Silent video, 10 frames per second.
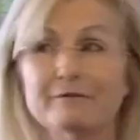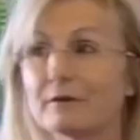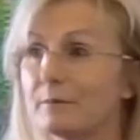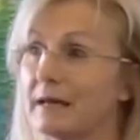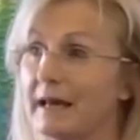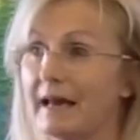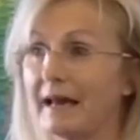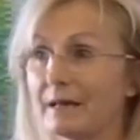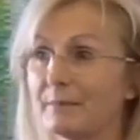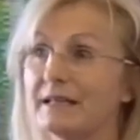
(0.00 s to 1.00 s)
From
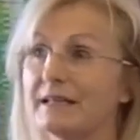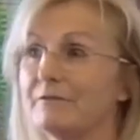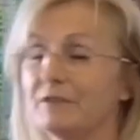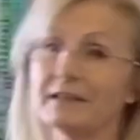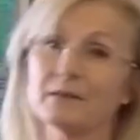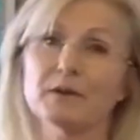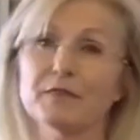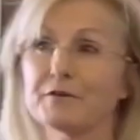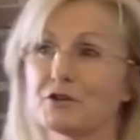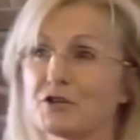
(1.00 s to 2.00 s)
Adam and Eve dealing with
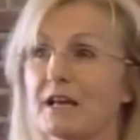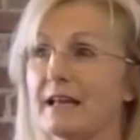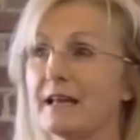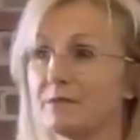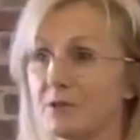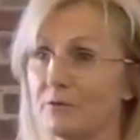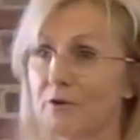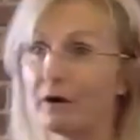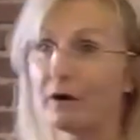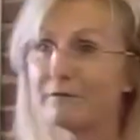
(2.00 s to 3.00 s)
their shame to the
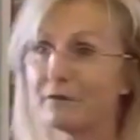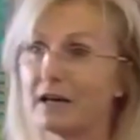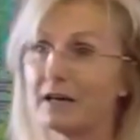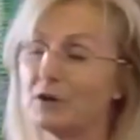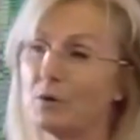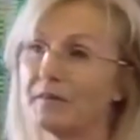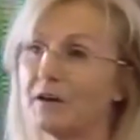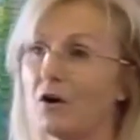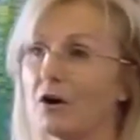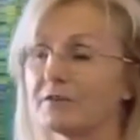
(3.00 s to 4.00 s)
great flood, Noah and the
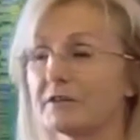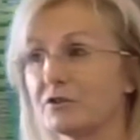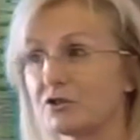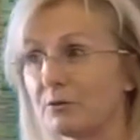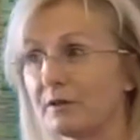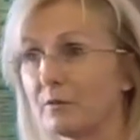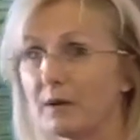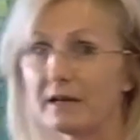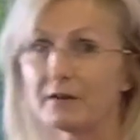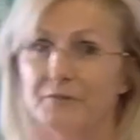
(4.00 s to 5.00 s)
ark, to Jonah and the well,